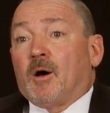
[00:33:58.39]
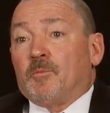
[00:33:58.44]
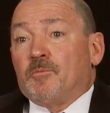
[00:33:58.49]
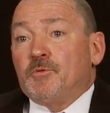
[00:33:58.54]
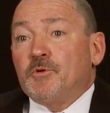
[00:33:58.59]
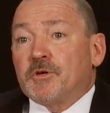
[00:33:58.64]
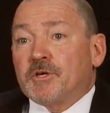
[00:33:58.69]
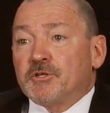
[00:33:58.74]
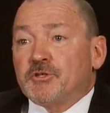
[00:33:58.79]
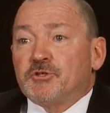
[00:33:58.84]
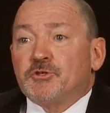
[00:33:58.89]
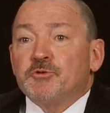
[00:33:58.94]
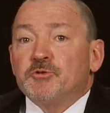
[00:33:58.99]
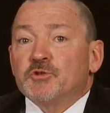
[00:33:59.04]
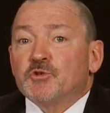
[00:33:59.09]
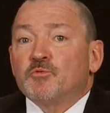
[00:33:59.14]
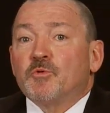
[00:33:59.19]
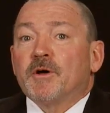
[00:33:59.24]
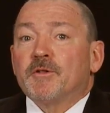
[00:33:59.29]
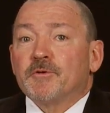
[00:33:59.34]
you can
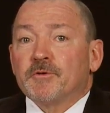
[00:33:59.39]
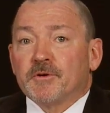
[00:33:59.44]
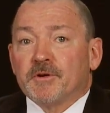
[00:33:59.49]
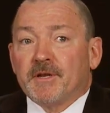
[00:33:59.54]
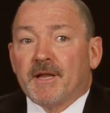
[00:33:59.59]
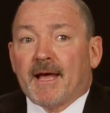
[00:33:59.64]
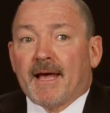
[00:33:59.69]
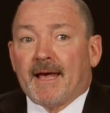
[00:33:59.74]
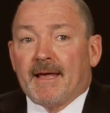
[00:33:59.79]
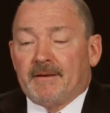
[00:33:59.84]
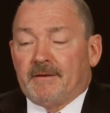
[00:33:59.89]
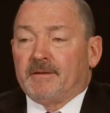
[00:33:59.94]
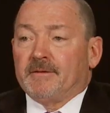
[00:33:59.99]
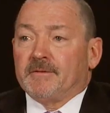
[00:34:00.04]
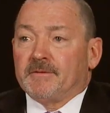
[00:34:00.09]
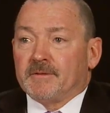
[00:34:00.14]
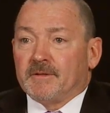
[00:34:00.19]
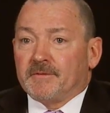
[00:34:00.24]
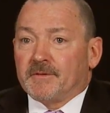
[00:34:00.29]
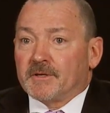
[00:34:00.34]
choose whether or not
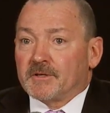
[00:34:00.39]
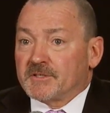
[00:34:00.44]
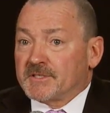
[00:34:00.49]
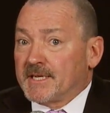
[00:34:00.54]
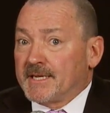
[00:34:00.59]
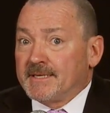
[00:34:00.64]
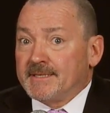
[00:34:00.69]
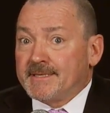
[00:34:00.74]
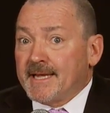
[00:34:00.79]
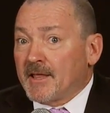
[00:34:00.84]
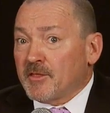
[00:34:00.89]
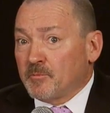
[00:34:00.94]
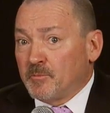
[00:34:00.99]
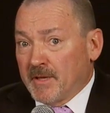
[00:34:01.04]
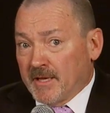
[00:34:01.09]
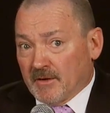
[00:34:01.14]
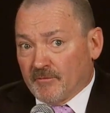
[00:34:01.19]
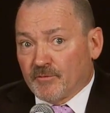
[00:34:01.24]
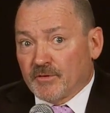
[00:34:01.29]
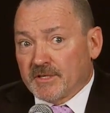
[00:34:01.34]
there's a death
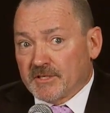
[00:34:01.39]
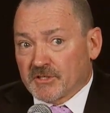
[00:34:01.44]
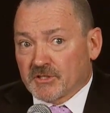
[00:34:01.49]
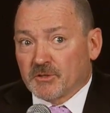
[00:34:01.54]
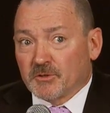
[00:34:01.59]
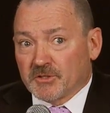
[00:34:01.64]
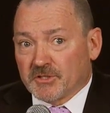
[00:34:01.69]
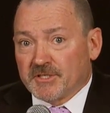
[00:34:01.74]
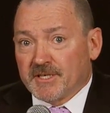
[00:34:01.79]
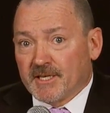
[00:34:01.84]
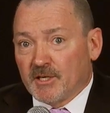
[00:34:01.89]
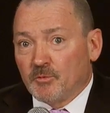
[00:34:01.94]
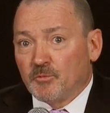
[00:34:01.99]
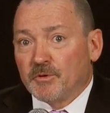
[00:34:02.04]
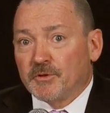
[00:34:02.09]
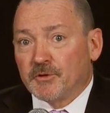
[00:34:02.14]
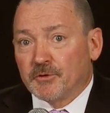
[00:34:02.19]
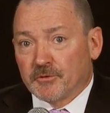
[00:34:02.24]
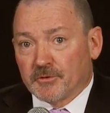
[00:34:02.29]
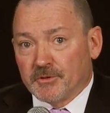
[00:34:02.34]
benefit associated
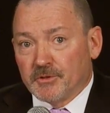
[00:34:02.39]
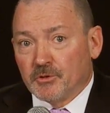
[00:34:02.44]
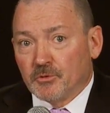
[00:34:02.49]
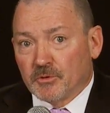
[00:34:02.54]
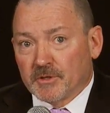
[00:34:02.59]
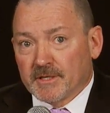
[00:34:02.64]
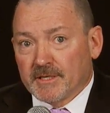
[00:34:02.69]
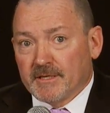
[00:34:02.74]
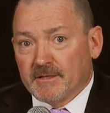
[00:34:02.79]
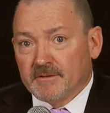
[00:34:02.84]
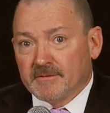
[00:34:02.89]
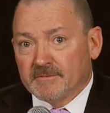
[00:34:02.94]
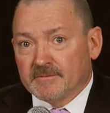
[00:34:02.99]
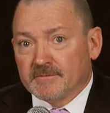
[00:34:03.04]
with your annuity.